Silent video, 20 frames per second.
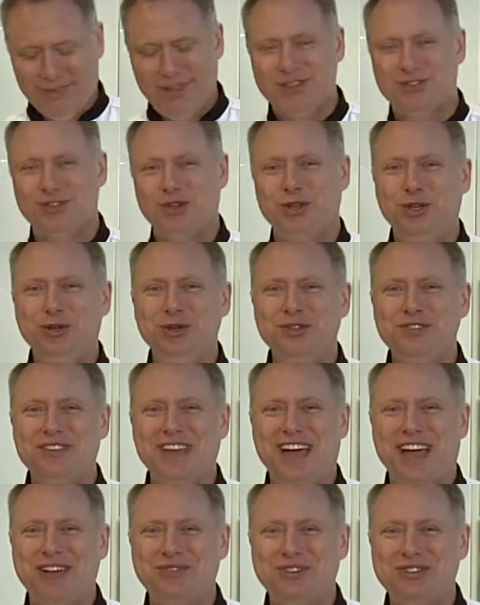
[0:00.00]
So you
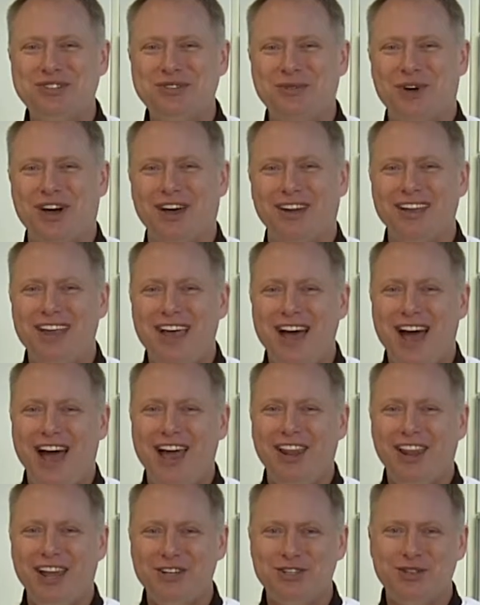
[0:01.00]
decide what you want.
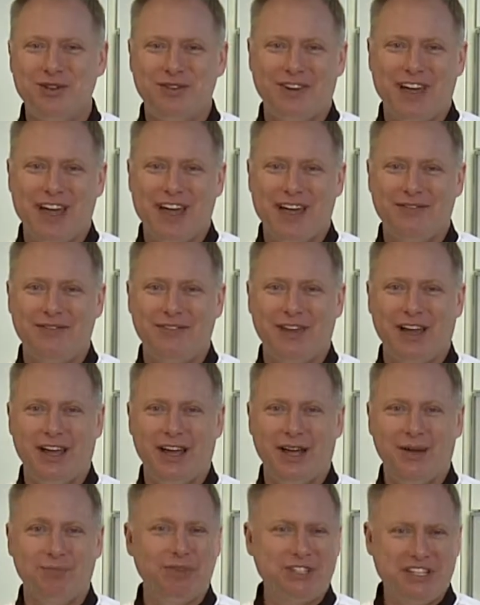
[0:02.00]
I like to, if I have
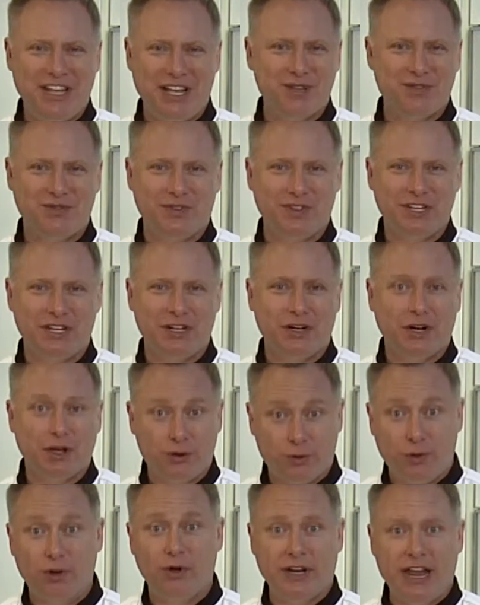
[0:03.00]
potatoes for dinner, I'll
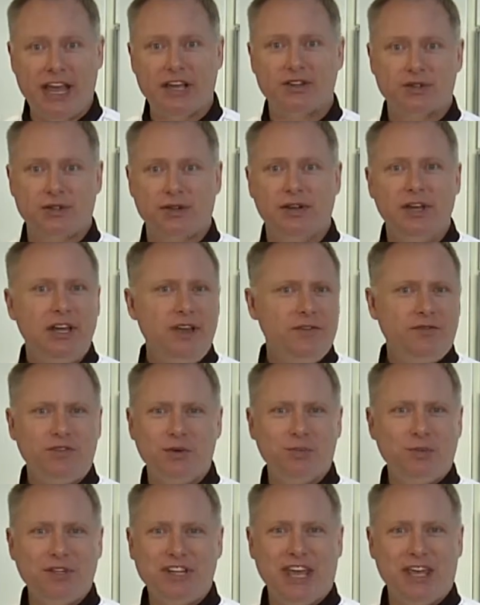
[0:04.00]
throw an extra
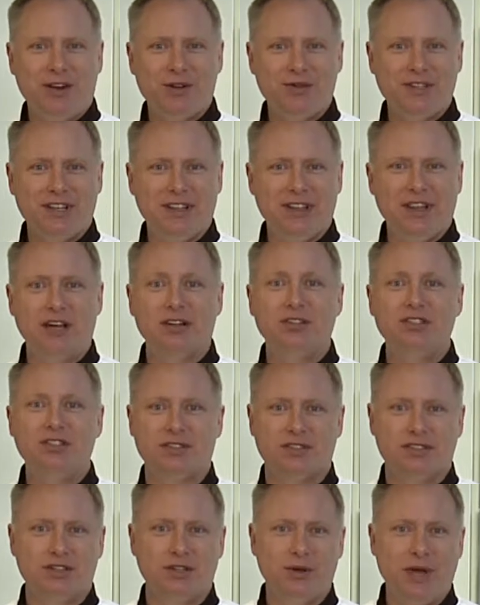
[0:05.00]
few potatoes in there
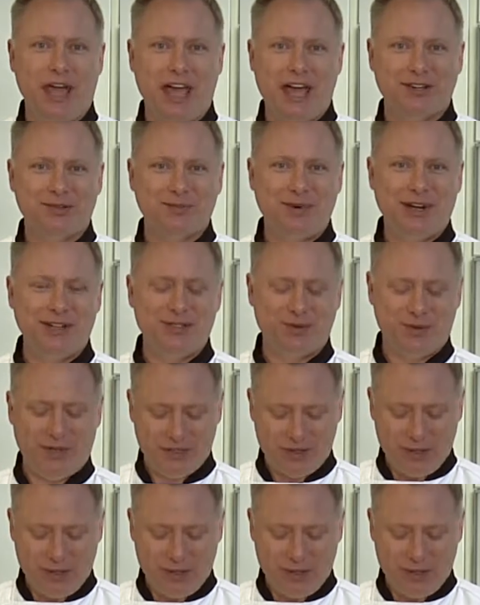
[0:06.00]
just to do hash browns with.